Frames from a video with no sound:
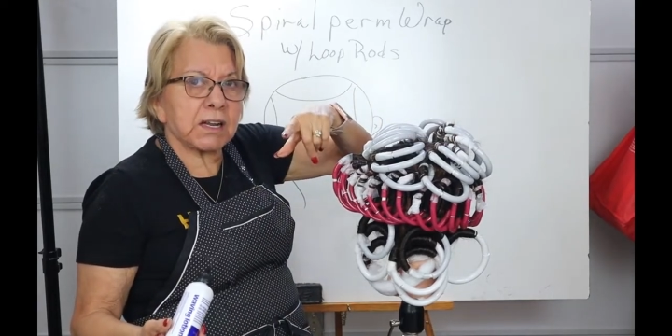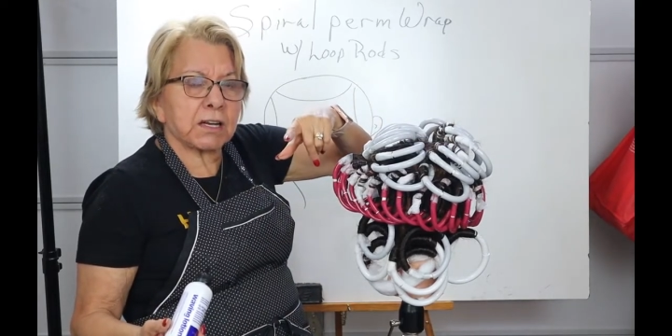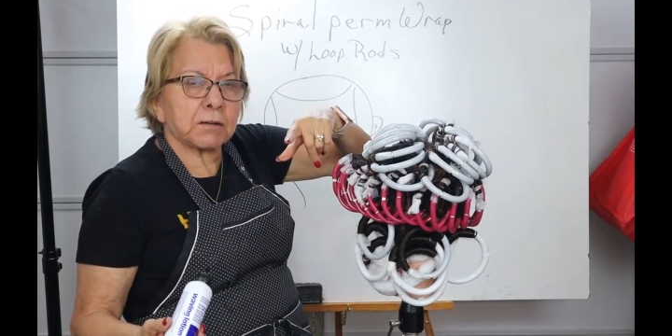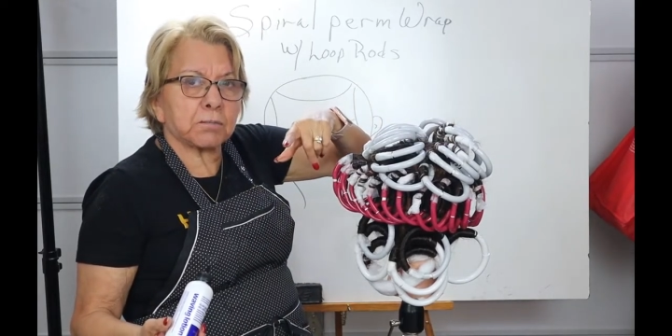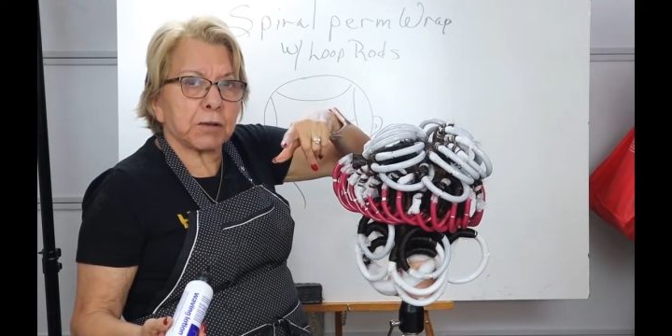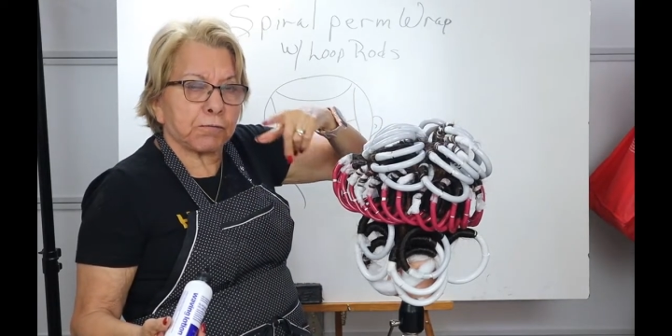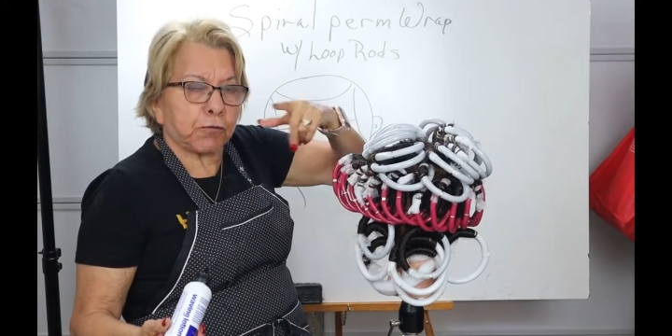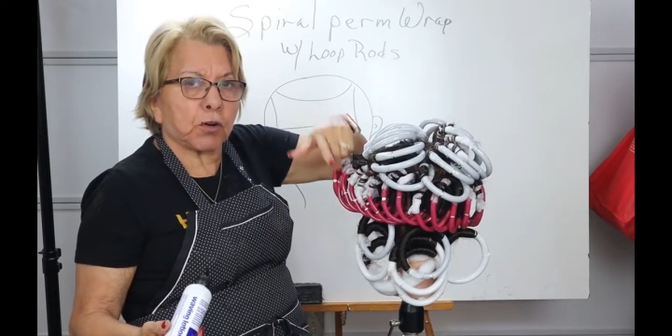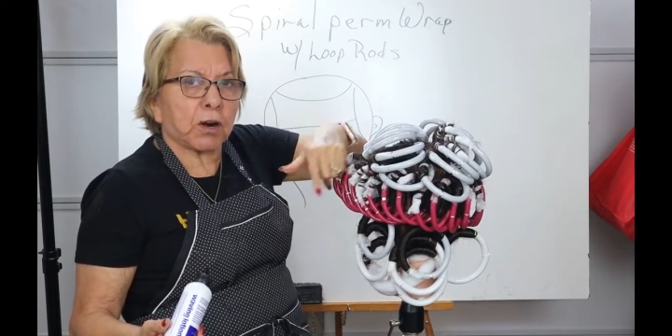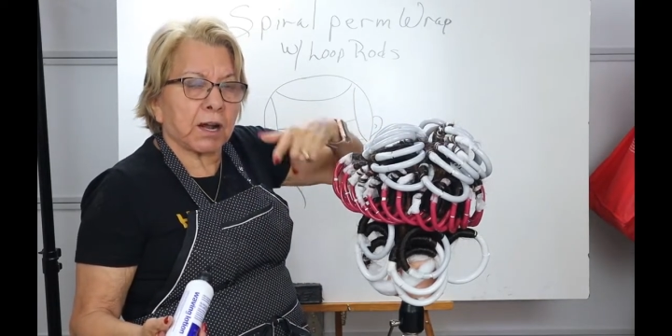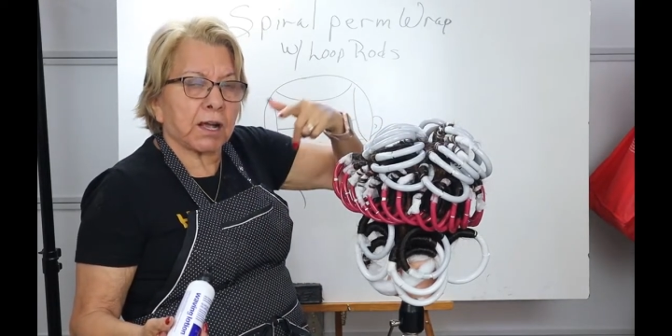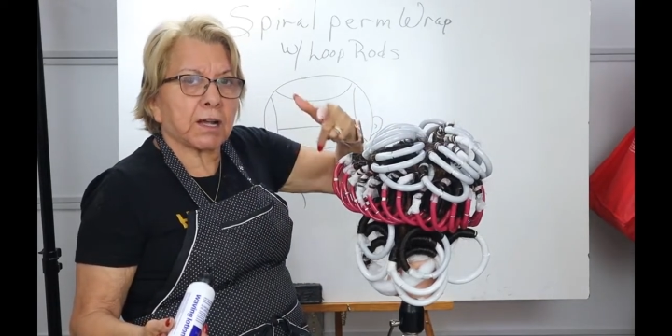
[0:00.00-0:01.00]
it
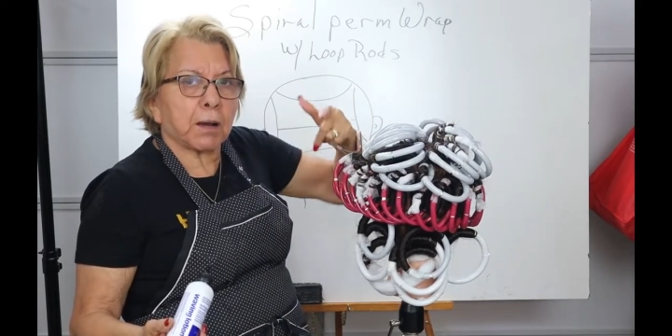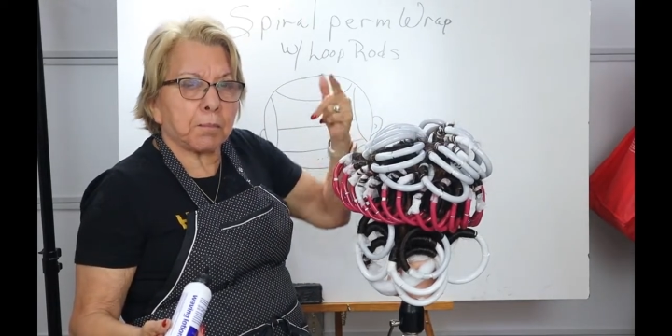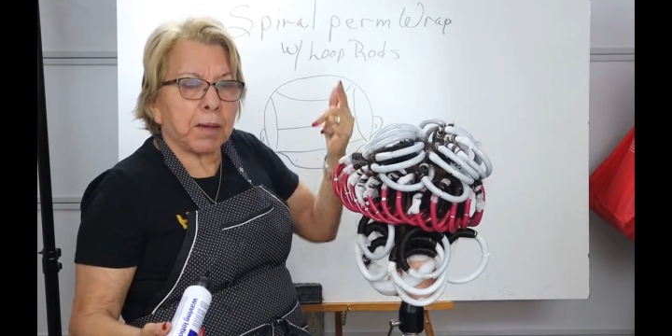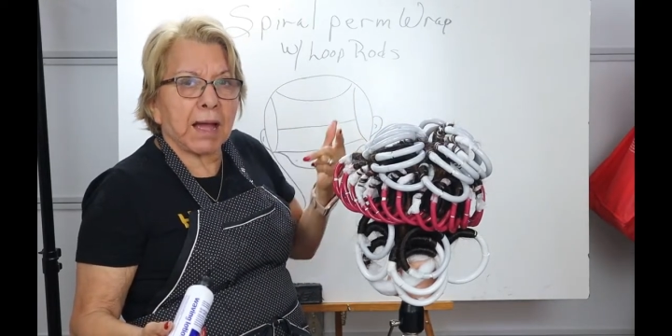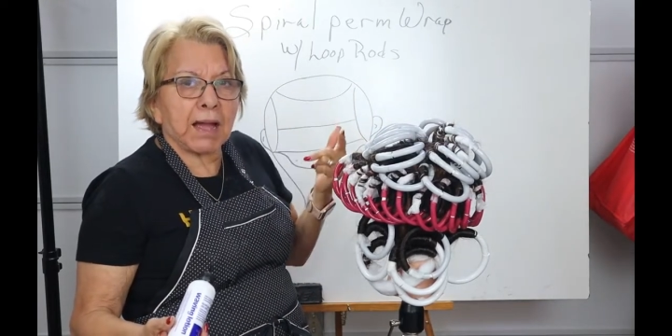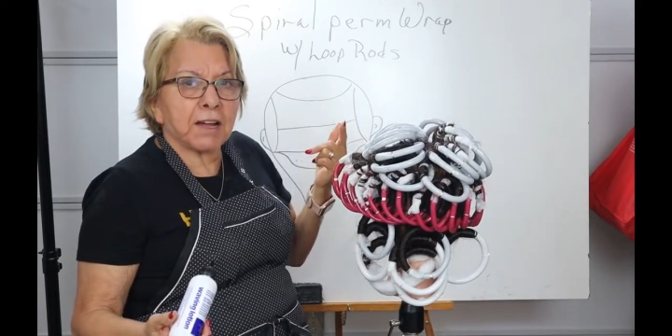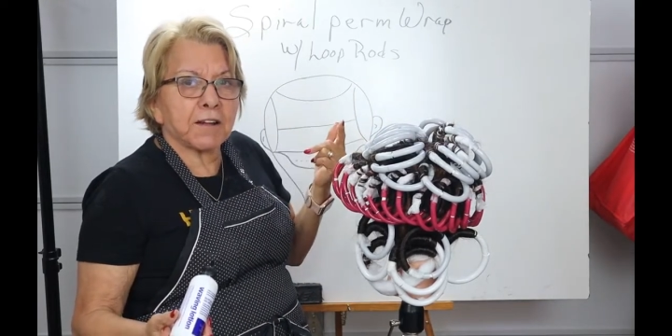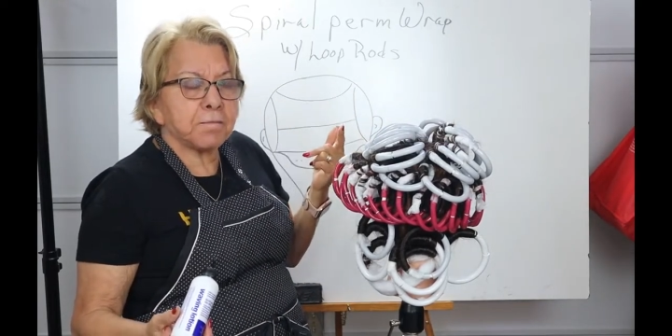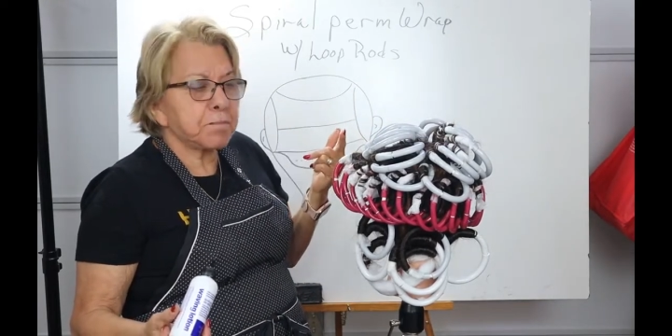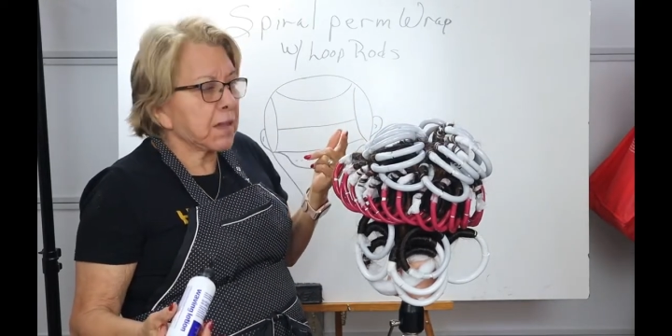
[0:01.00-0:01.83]
before I come back.